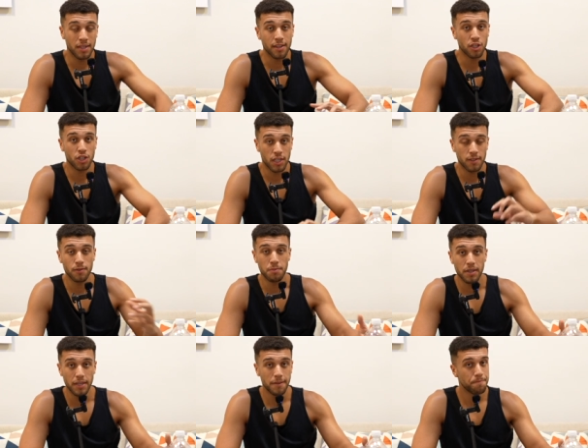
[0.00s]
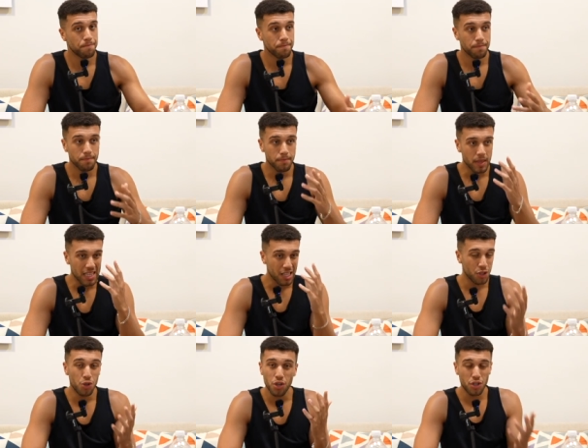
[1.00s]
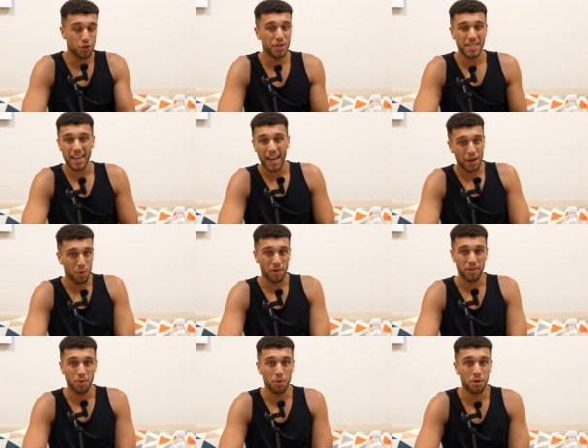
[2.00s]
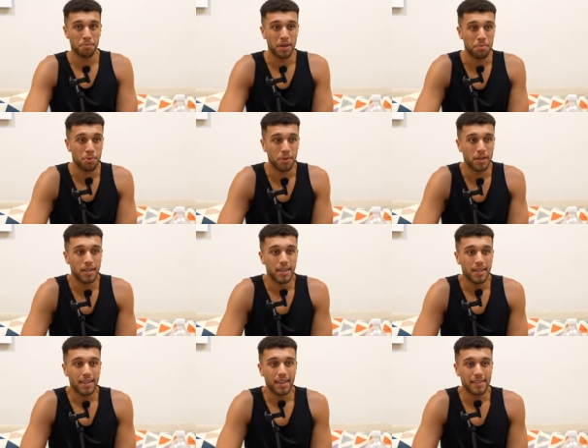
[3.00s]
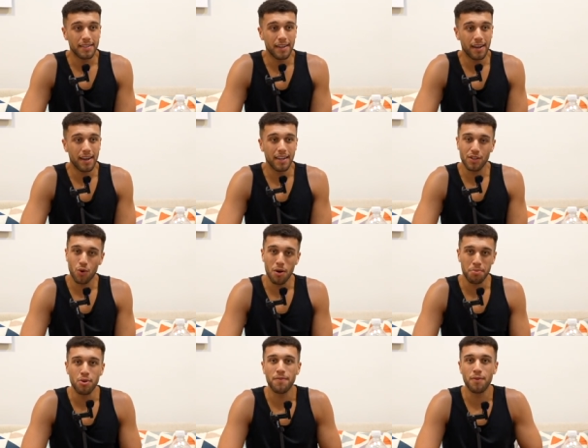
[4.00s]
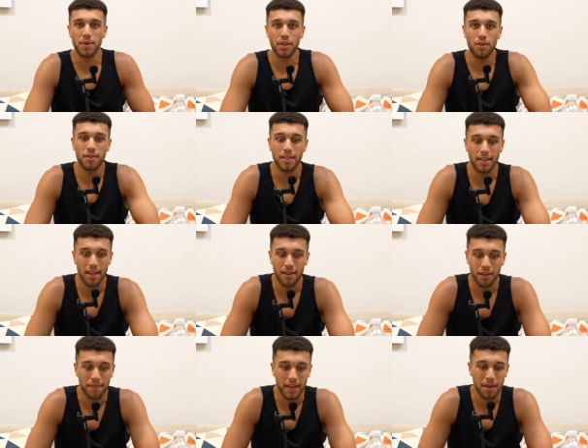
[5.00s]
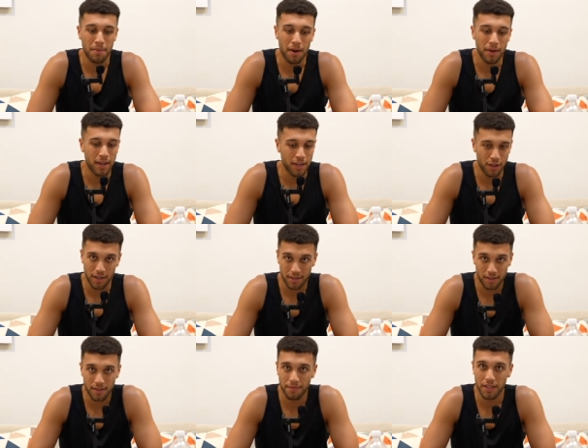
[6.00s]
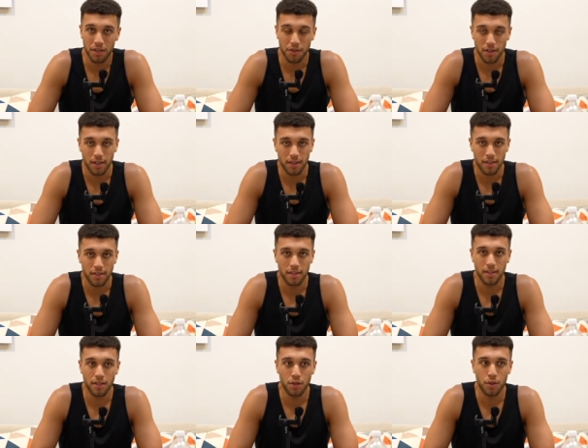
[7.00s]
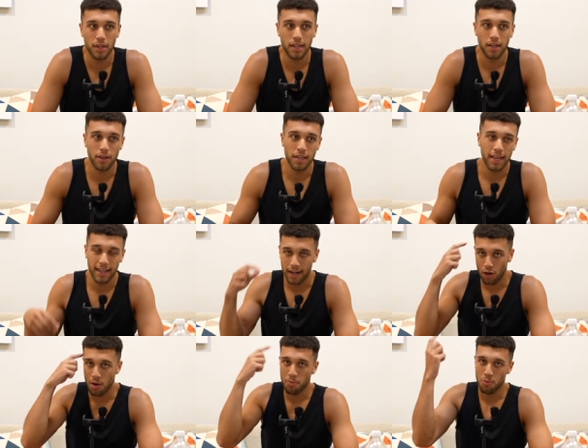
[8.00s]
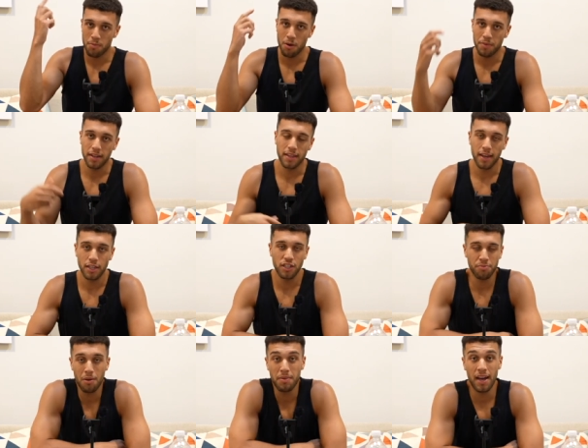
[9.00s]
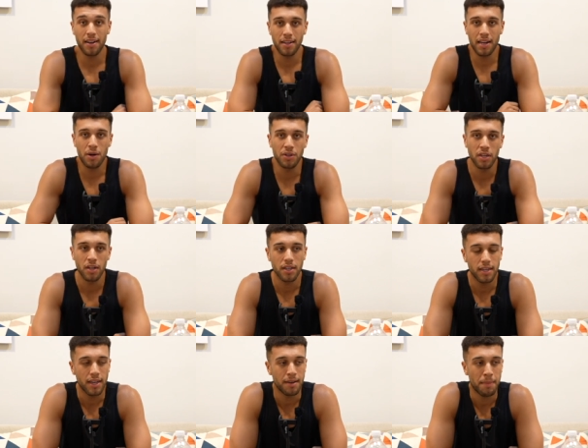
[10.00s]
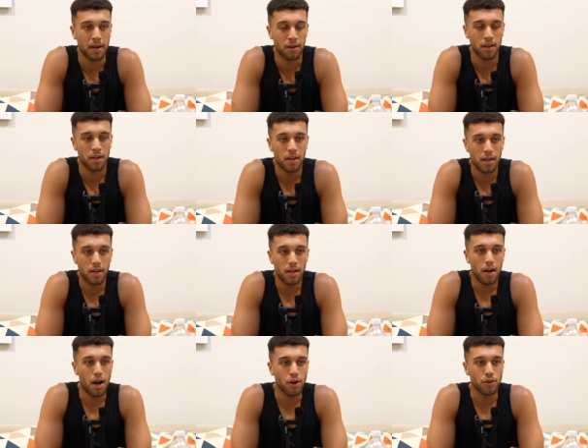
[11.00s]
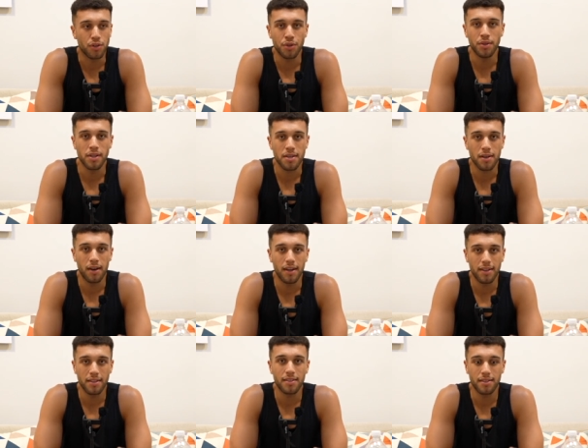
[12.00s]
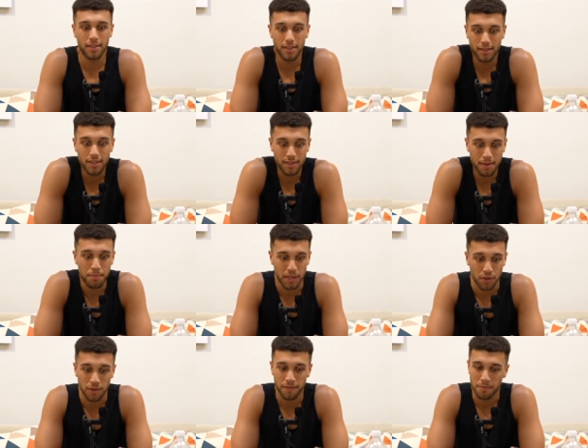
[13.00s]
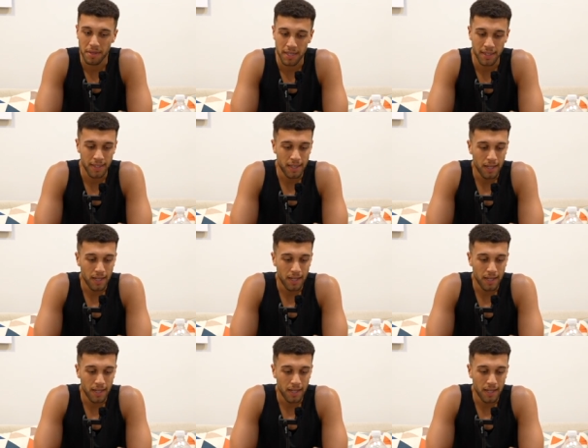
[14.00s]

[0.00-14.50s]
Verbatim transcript: in exchange for money, you can do this anywhere in the world, people. It's uh, it's quite beautiful when you sit there and you think about it, and you listen to videos like this, and you like you get that light bulb moment in your head. You've probably had it now. And you're like, yeah, man, like I could do this. Like this, this, this can be done for me.